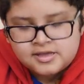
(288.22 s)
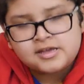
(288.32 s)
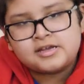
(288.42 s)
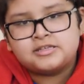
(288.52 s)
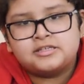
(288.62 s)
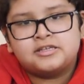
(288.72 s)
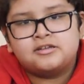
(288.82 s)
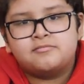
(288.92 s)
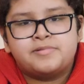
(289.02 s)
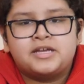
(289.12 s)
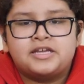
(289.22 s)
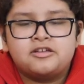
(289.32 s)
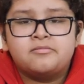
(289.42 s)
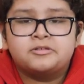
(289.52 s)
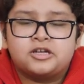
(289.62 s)
because big
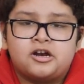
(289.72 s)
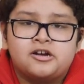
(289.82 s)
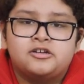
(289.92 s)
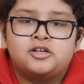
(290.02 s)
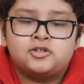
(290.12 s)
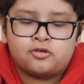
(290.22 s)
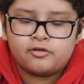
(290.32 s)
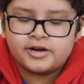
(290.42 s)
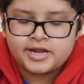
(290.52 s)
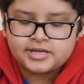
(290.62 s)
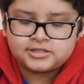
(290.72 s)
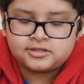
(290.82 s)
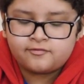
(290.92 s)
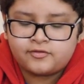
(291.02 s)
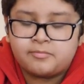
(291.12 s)
cubes are notorious
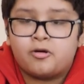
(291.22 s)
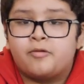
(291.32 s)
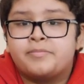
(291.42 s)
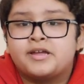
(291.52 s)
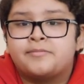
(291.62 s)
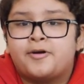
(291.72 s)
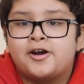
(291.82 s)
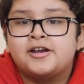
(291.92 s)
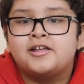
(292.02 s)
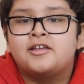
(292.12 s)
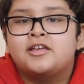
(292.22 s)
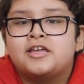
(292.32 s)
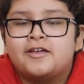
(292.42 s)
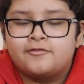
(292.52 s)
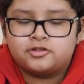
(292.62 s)
for popping apart
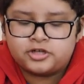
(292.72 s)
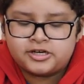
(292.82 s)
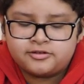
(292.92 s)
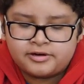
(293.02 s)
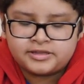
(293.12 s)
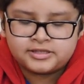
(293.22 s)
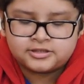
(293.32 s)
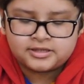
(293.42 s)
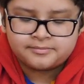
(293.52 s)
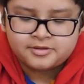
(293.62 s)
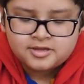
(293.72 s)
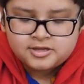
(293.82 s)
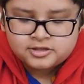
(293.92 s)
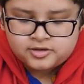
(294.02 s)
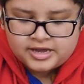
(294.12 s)
if you try to do anything to them.
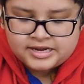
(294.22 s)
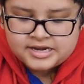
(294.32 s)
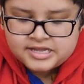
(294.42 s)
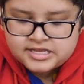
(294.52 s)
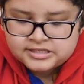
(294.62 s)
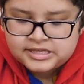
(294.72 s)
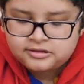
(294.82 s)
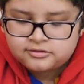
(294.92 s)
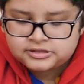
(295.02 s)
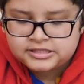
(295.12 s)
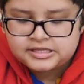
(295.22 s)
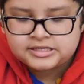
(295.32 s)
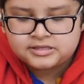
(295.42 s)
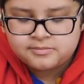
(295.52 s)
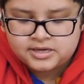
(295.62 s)
So I can easily loosen
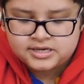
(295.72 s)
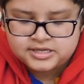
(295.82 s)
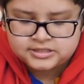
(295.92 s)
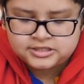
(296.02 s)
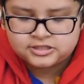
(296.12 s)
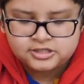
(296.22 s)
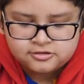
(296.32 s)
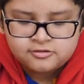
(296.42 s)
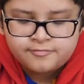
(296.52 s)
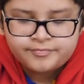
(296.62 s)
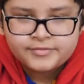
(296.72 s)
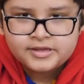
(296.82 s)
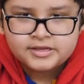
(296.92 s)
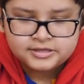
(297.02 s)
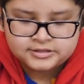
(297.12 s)
this and make it easier to do
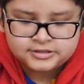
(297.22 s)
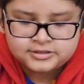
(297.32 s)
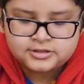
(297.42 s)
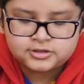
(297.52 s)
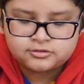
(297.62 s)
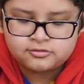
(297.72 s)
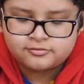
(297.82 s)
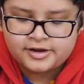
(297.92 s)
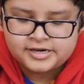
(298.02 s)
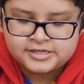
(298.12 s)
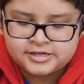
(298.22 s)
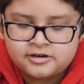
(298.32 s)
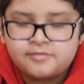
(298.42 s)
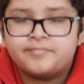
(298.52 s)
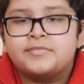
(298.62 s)
because there's a screw right
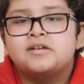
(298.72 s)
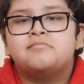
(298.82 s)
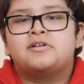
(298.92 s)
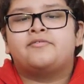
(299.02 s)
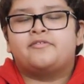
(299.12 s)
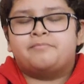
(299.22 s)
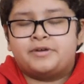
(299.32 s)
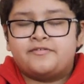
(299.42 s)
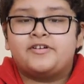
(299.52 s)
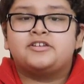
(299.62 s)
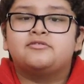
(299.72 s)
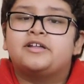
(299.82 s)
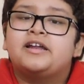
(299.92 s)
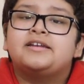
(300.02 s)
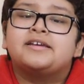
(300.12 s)
here. But if I do
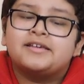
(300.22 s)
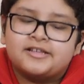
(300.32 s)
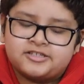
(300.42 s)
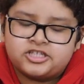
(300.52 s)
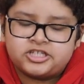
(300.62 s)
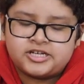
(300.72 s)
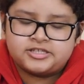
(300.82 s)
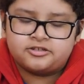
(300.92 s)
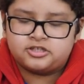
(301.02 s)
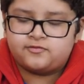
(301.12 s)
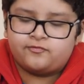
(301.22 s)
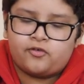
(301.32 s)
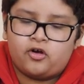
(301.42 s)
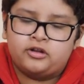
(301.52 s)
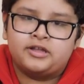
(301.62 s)
that, there's a chance it'll just
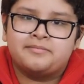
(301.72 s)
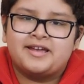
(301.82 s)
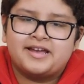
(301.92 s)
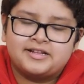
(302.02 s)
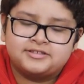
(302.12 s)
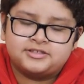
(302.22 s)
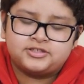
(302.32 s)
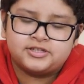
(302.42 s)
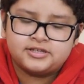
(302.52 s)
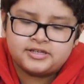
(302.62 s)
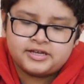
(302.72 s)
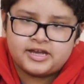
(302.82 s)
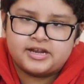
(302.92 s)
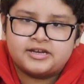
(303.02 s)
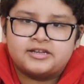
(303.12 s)
fall in my hands
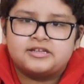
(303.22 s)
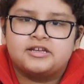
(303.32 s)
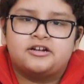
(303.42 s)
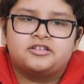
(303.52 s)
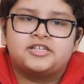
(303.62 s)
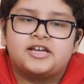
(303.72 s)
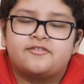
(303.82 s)
and it'll take